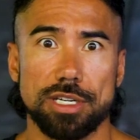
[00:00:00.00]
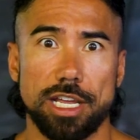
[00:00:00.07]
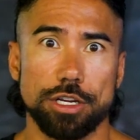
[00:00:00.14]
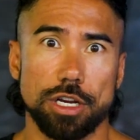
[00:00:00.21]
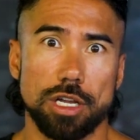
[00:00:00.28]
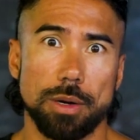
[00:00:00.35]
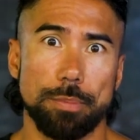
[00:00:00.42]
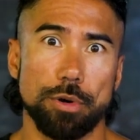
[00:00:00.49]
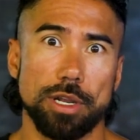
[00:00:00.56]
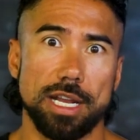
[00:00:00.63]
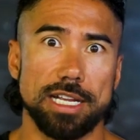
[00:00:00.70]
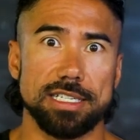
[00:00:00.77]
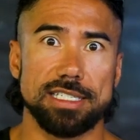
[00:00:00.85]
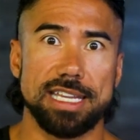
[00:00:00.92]
and you're gonna put
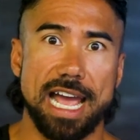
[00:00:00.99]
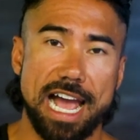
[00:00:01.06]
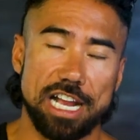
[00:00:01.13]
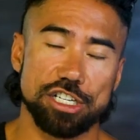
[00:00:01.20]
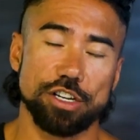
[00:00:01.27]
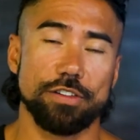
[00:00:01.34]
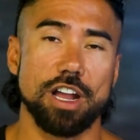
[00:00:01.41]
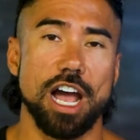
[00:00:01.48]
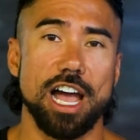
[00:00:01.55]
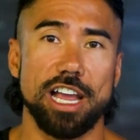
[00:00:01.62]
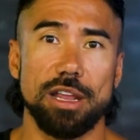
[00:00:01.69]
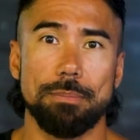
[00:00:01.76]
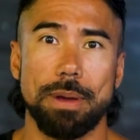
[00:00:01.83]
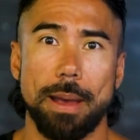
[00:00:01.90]
a dash of
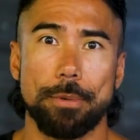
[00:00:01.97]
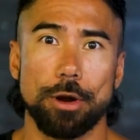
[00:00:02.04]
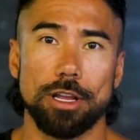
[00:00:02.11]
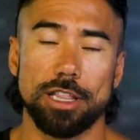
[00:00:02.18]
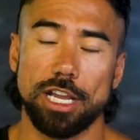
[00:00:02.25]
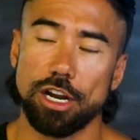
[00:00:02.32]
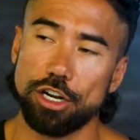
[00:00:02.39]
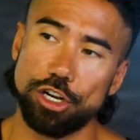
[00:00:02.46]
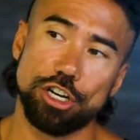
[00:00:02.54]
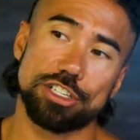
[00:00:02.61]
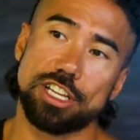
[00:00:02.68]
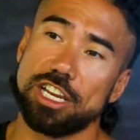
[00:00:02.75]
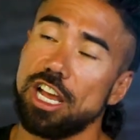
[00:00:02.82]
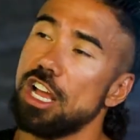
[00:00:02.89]
cayenne pepper in there, and you're
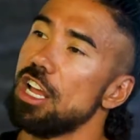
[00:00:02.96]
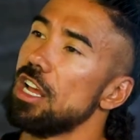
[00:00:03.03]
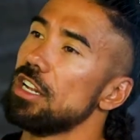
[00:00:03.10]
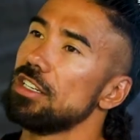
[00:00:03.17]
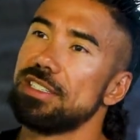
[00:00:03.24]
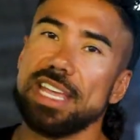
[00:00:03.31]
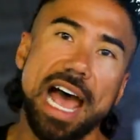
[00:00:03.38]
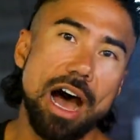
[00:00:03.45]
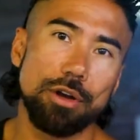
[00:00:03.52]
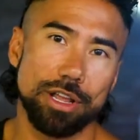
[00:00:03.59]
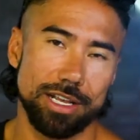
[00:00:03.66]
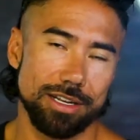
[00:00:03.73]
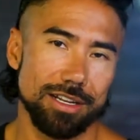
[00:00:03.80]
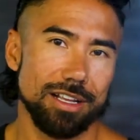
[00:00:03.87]
just gonna down
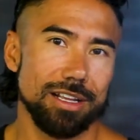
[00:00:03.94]
it.